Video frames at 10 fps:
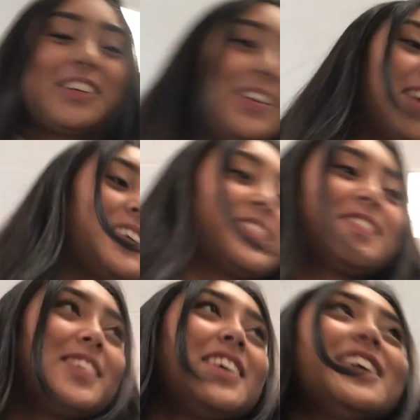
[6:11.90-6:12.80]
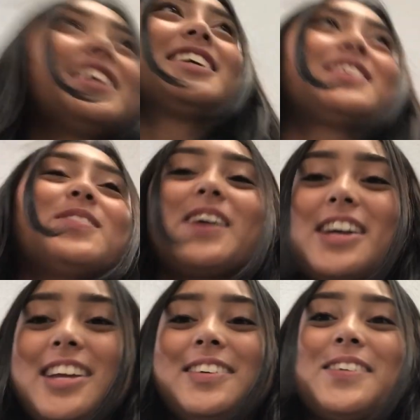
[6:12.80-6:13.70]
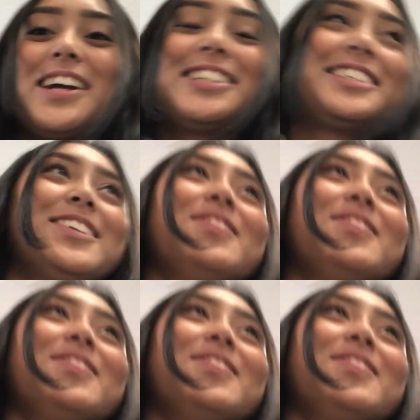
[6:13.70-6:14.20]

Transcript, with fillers: okay. Why, why is she